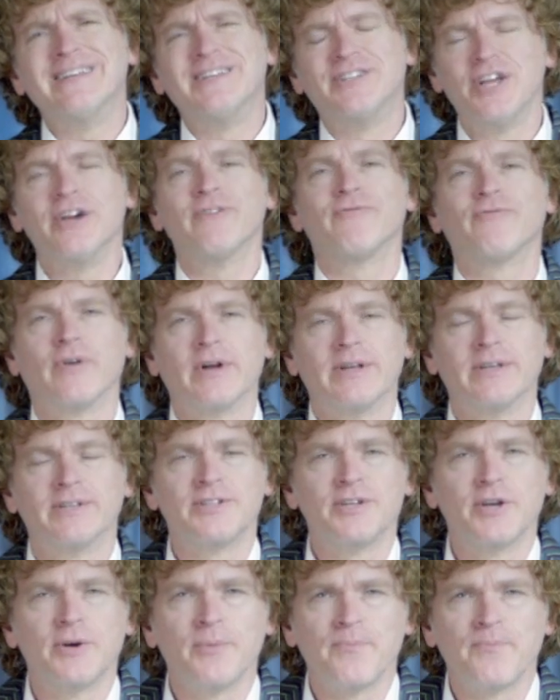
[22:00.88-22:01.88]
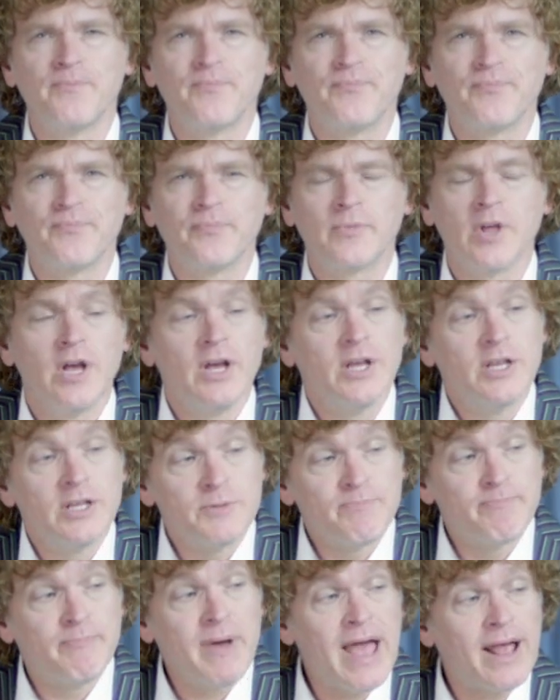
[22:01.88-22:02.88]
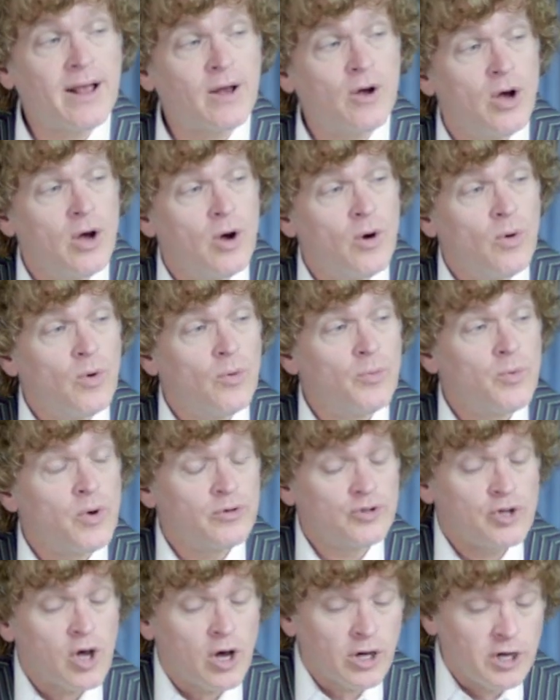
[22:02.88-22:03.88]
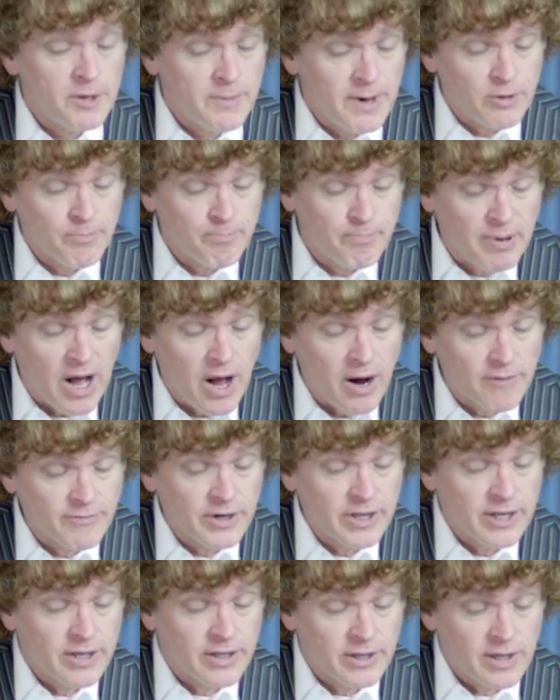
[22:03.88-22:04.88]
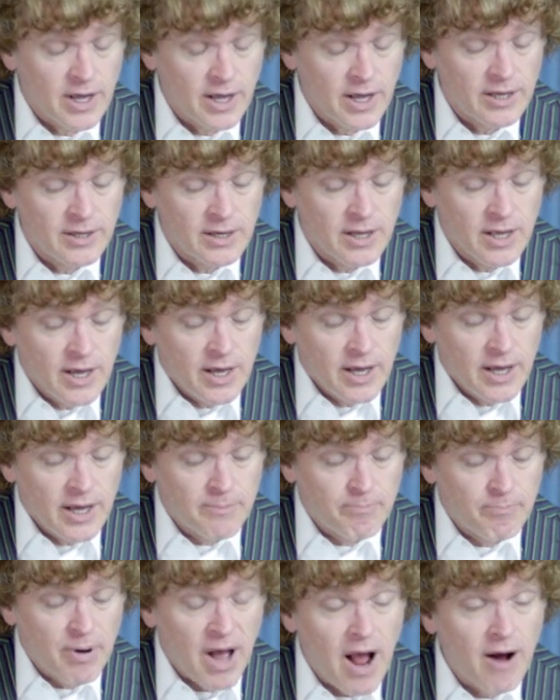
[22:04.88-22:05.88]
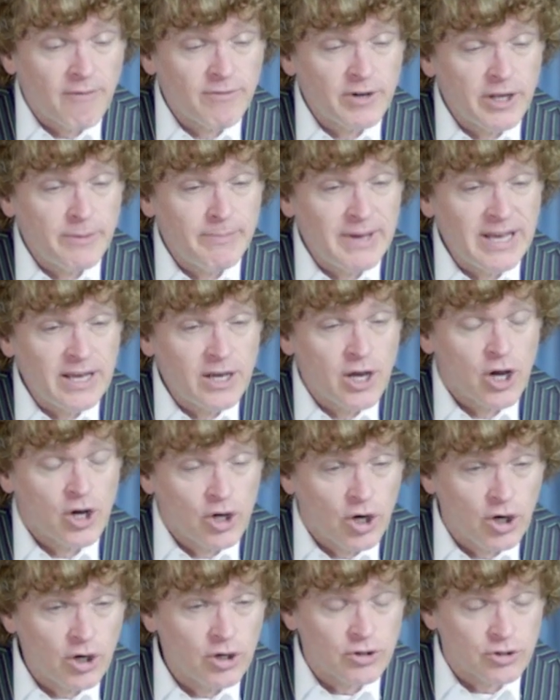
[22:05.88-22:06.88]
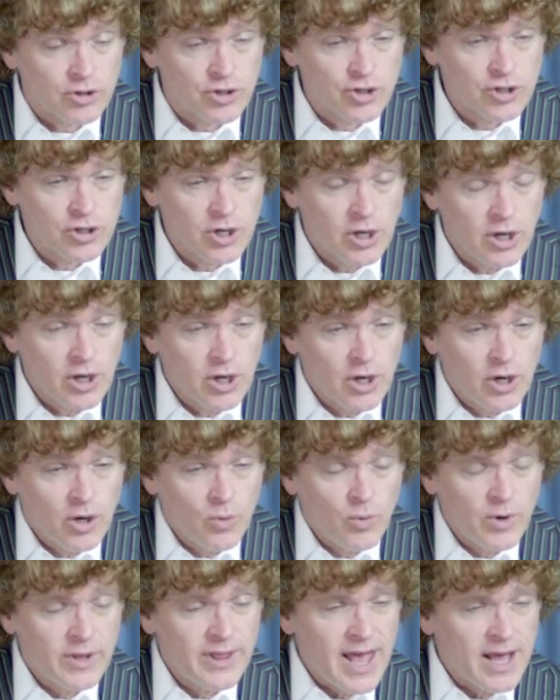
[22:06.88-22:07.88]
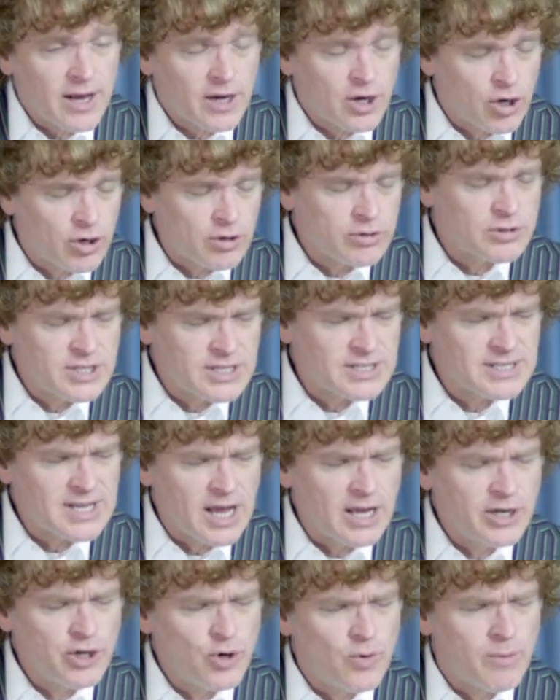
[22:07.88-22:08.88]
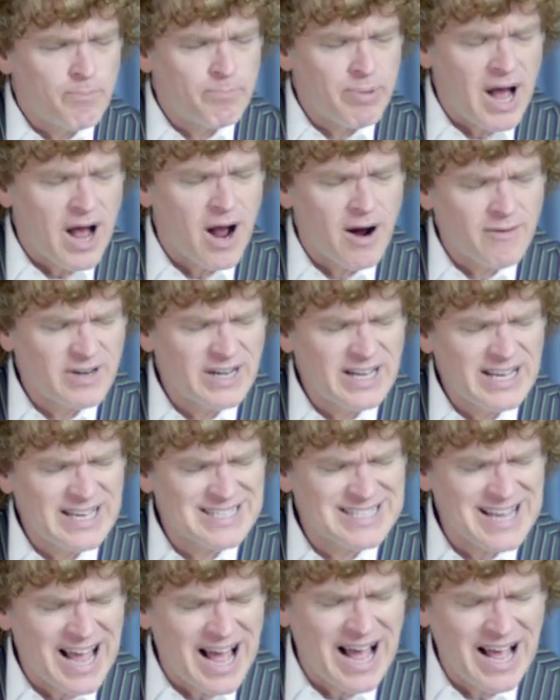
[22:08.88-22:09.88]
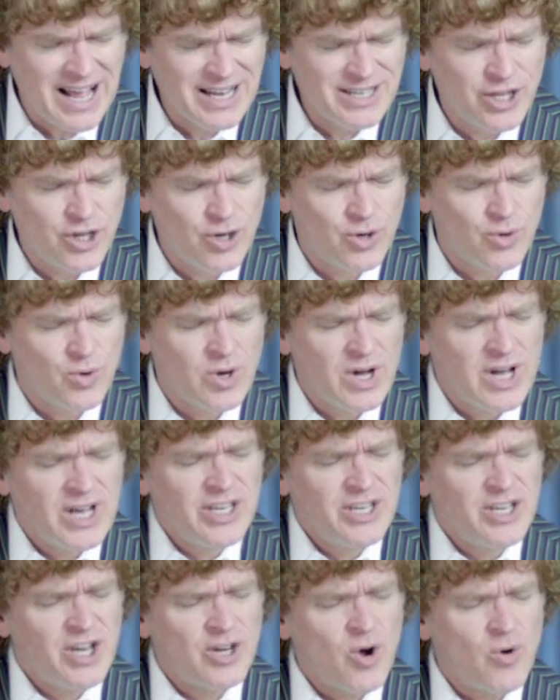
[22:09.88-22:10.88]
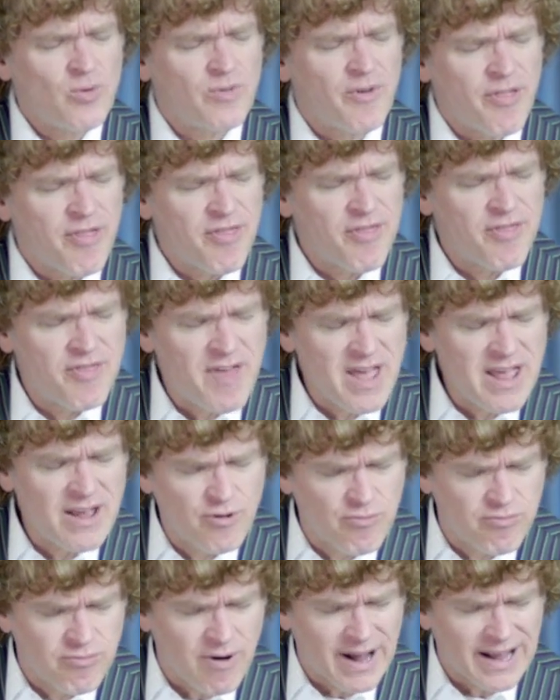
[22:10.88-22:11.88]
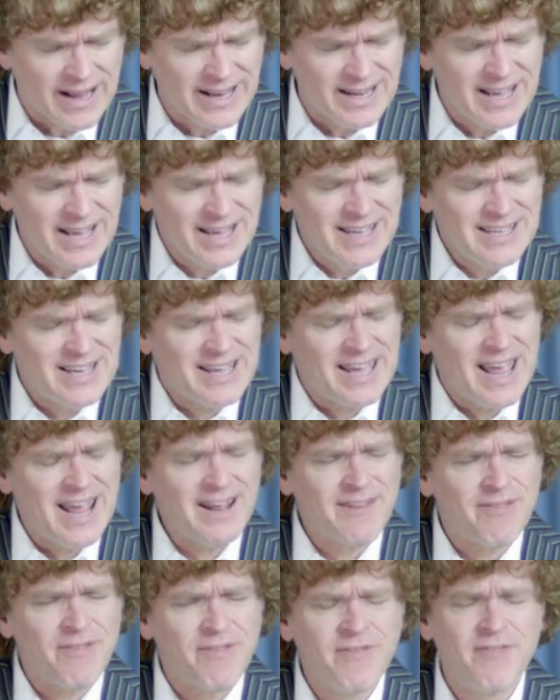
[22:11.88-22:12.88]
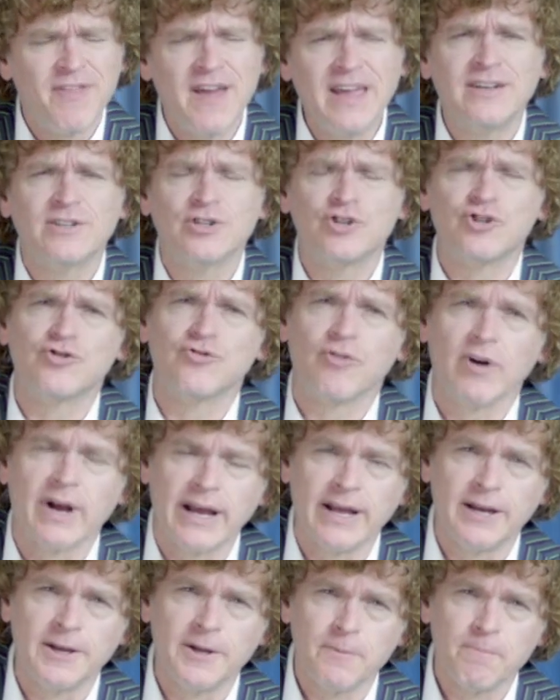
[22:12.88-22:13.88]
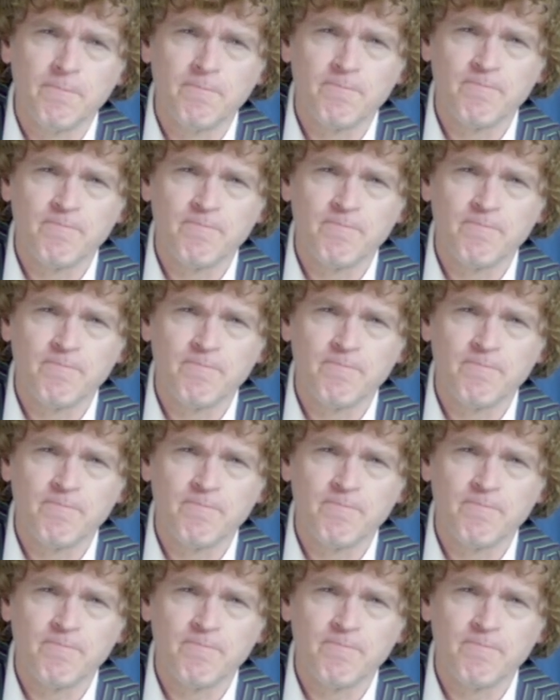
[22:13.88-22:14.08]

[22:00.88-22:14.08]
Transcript: different back when we were talking about poverty and and, and poverty being a curse when that curse is on you and poverty is on you you don't think right you can't think straight